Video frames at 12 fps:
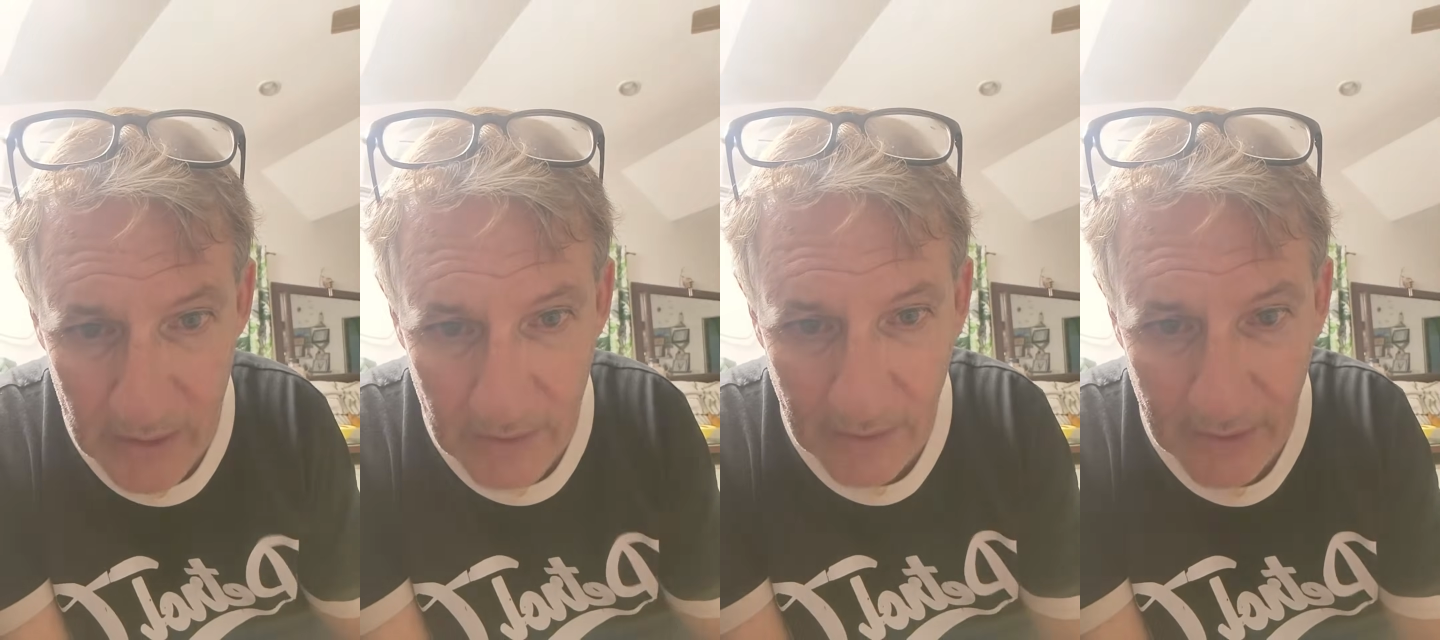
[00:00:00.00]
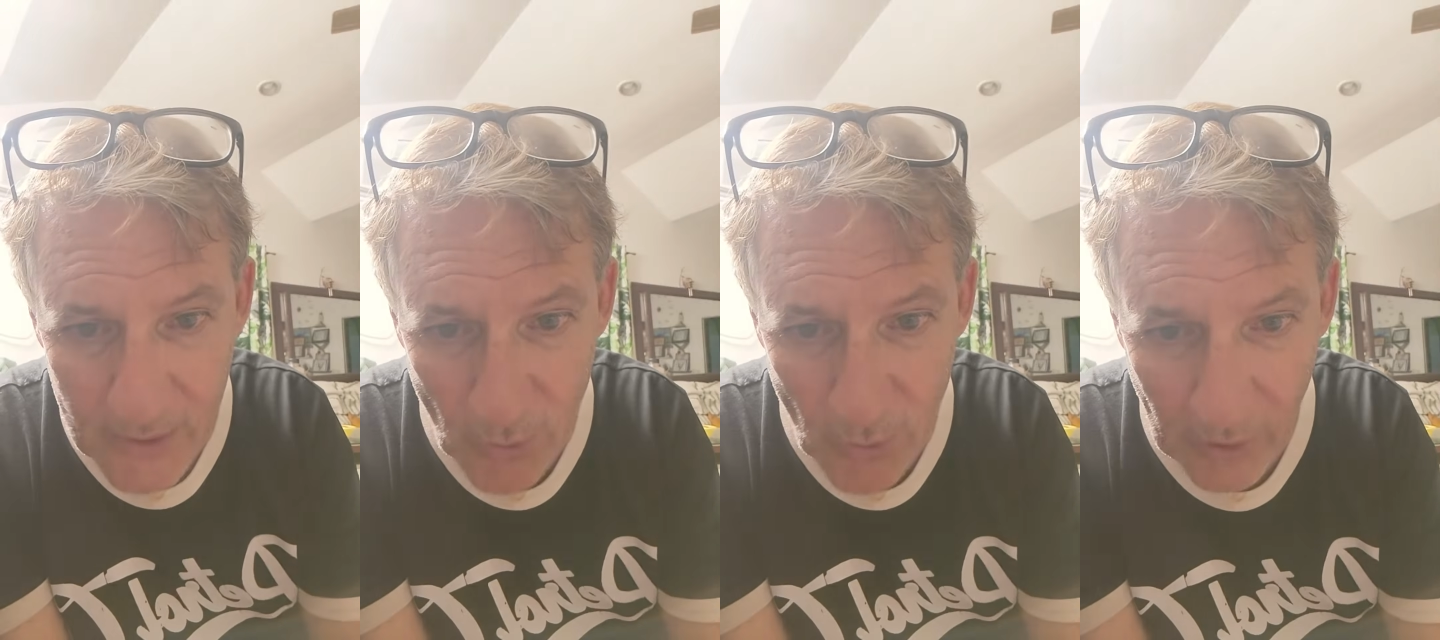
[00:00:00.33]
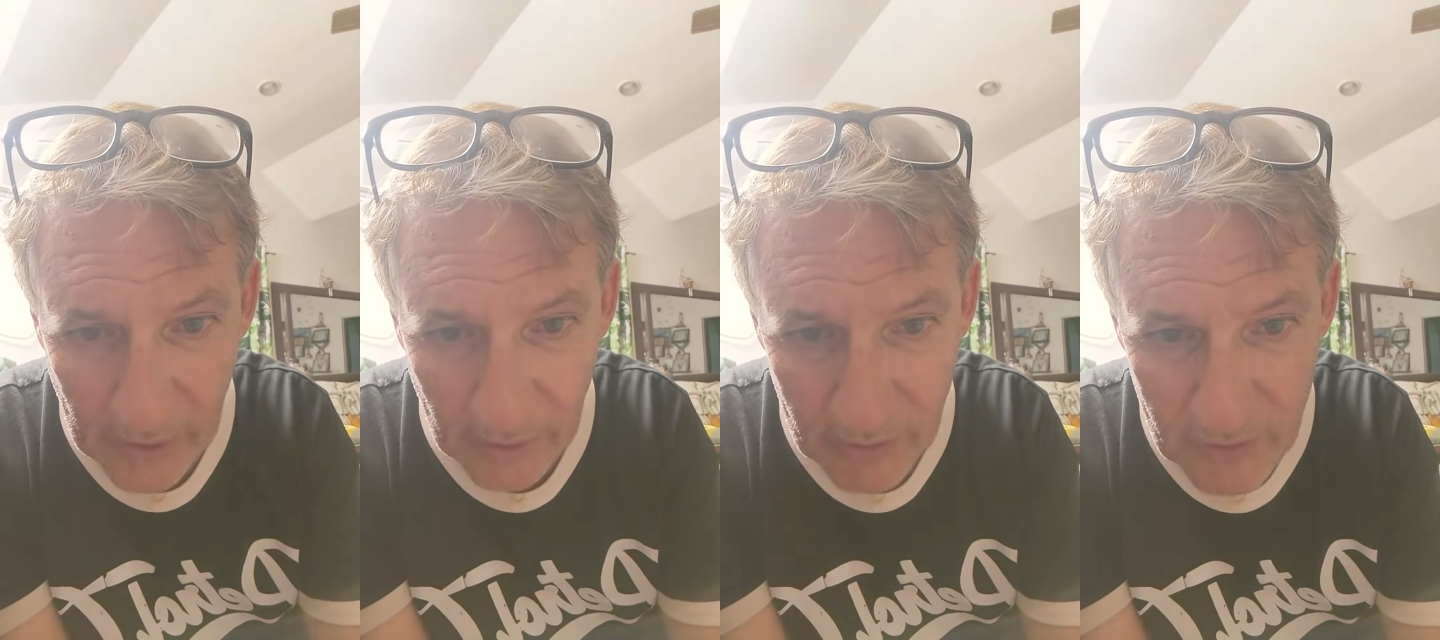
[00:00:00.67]
It's
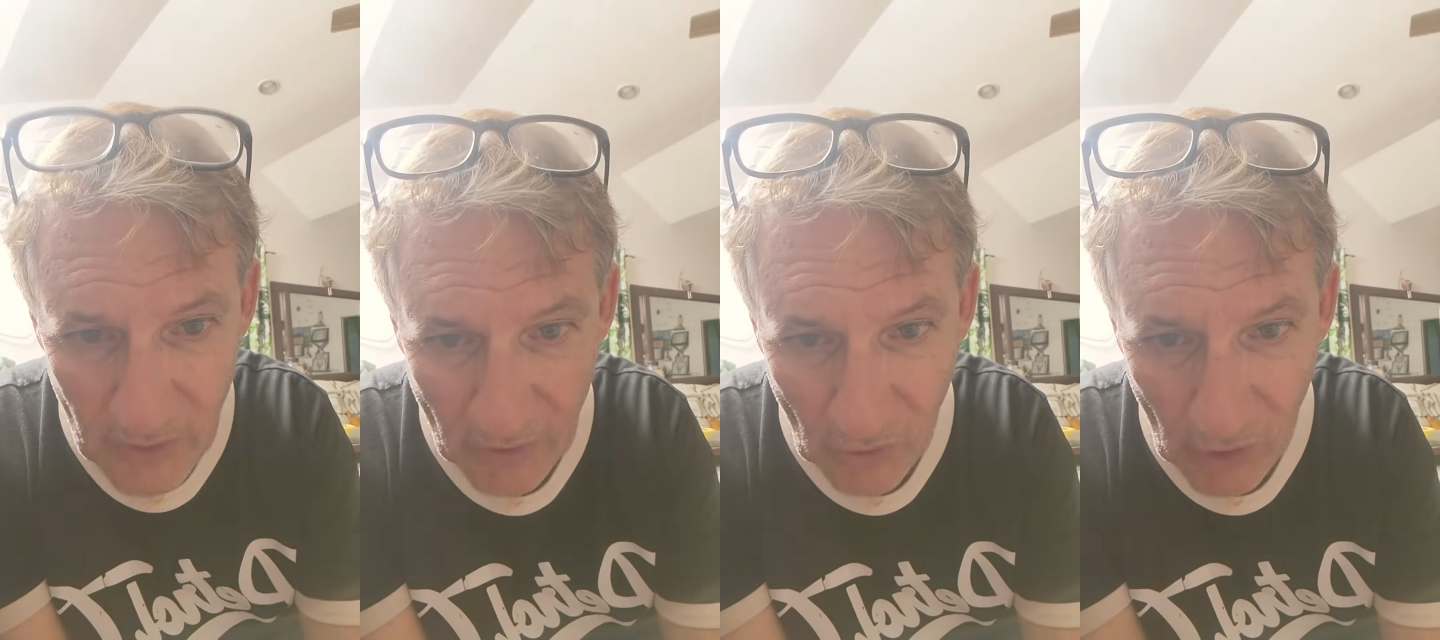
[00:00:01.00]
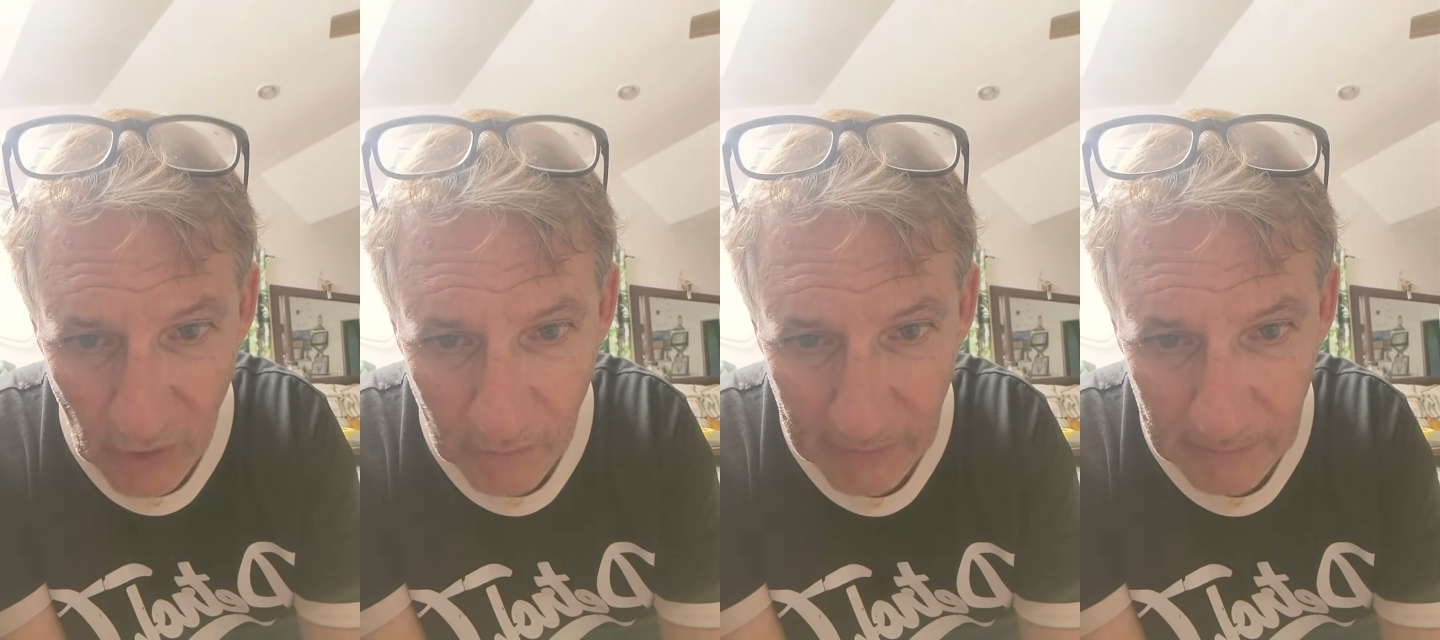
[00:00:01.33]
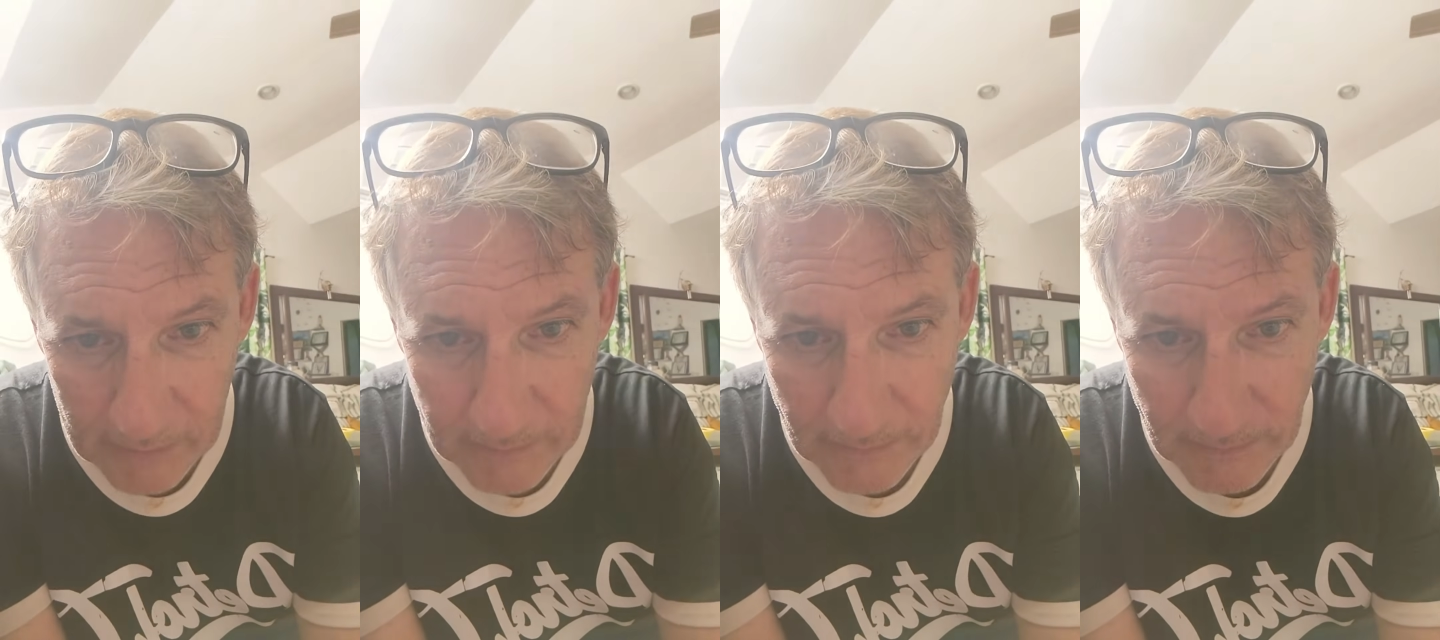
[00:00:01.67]
okay. Let's not talk about
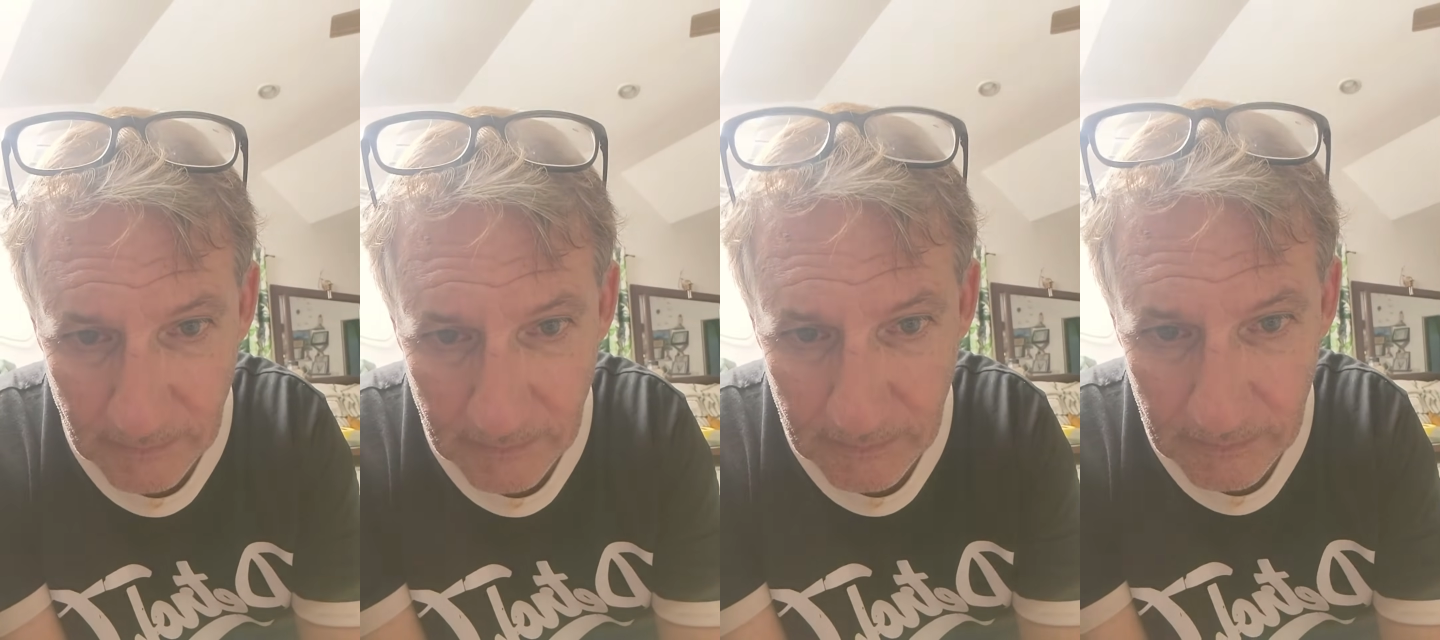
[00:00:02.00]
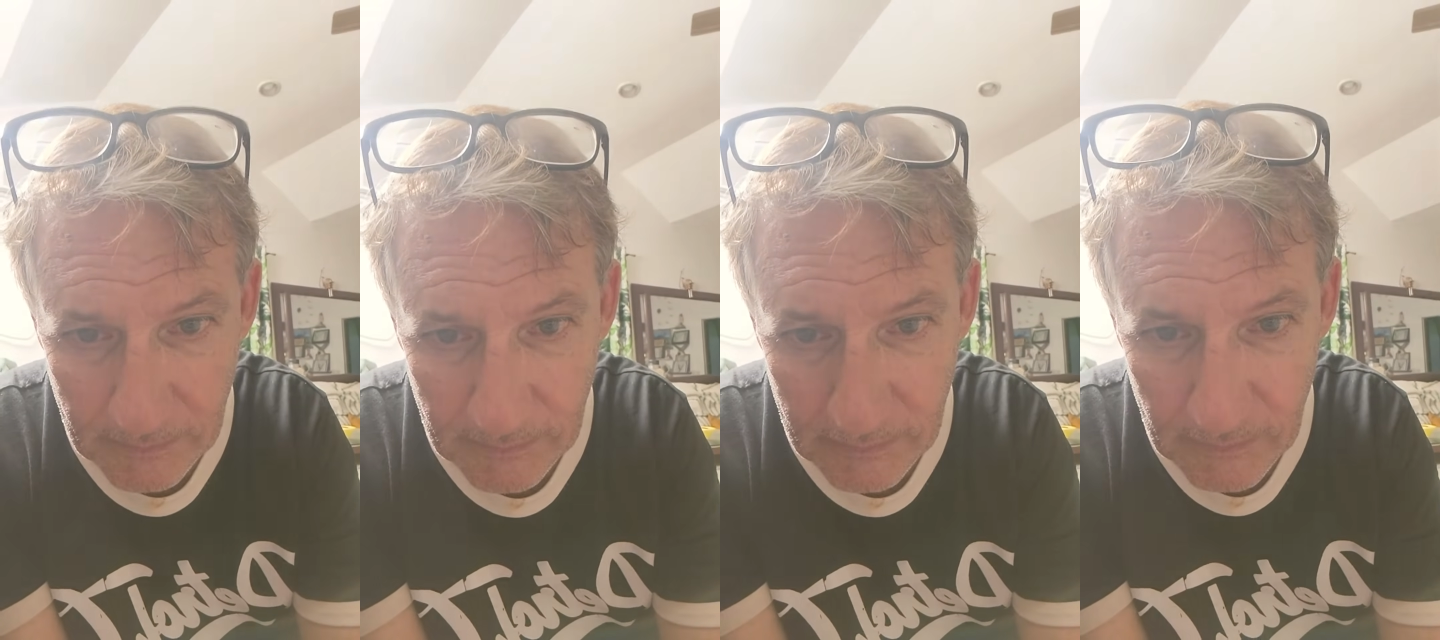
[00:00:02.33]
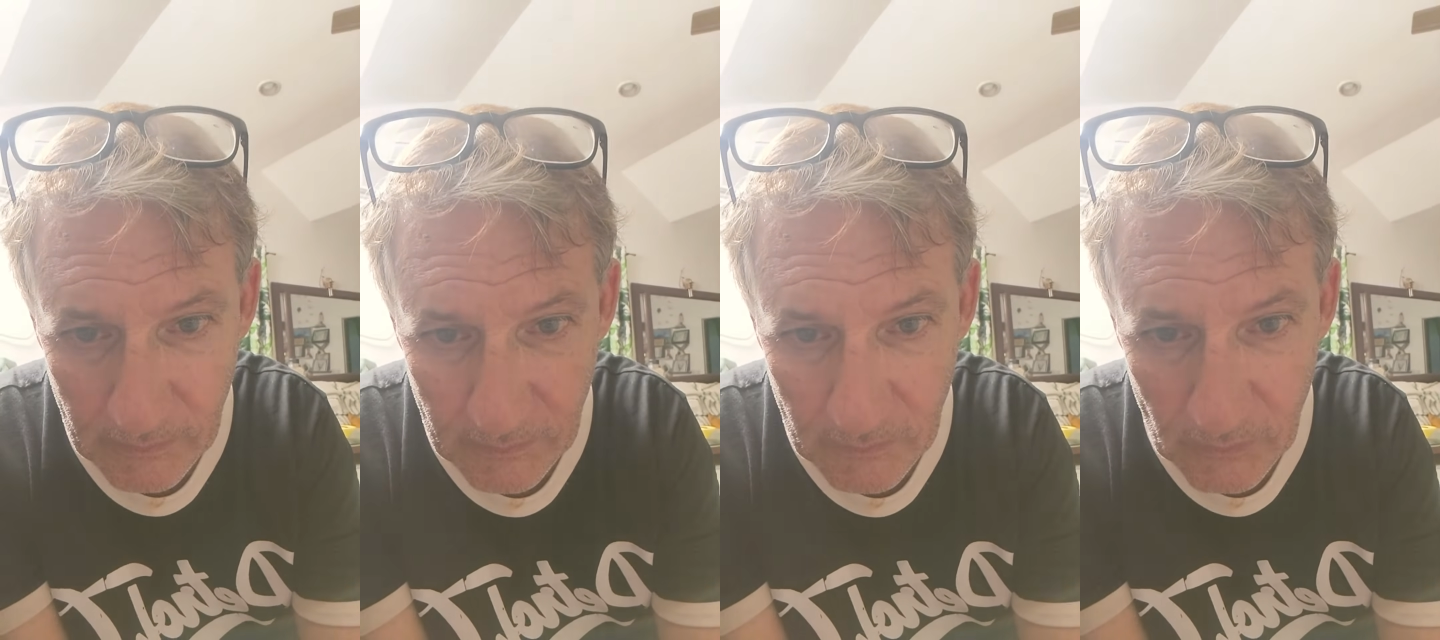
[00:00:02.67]

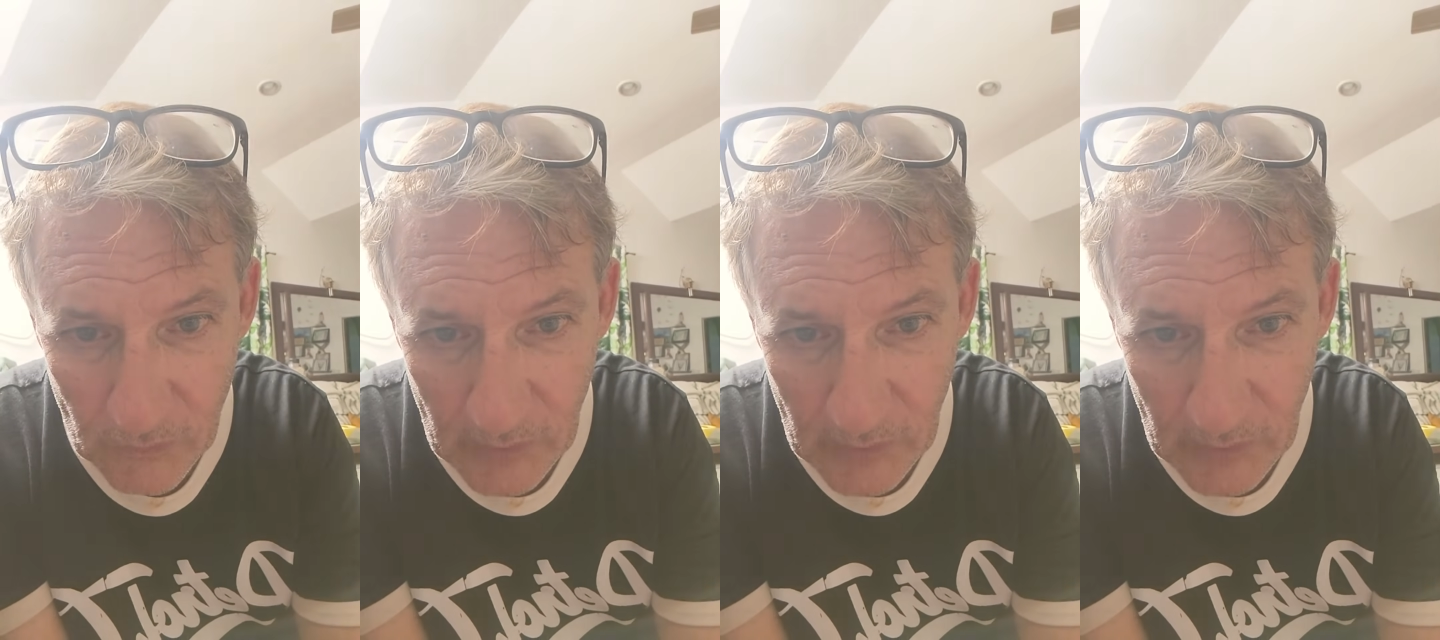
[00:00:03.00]
them.